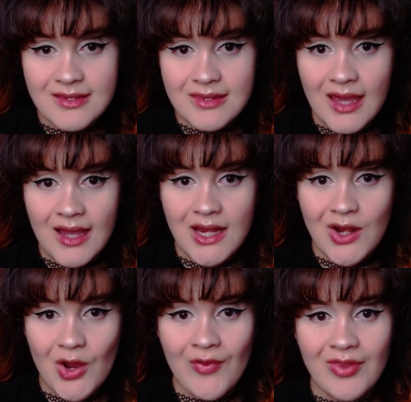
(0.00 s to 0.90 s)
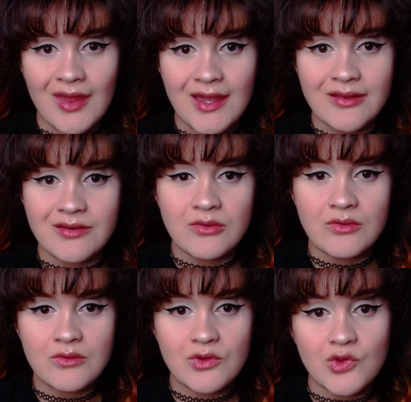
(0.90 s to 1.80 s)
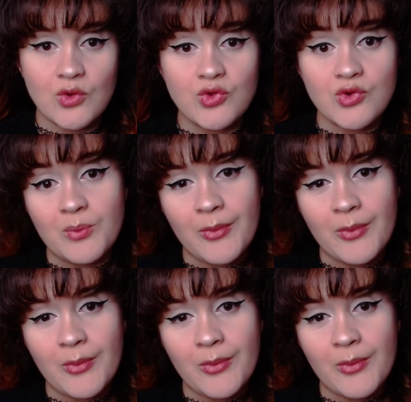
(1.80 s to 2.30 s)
that online social